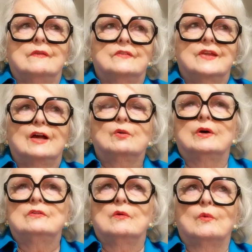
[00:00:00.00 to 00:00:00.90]
The
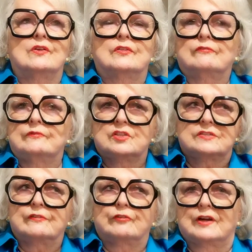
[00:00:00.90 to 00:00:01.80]
second one was
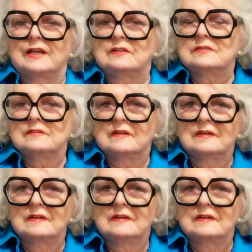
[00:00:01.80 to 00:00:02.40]
just a friend,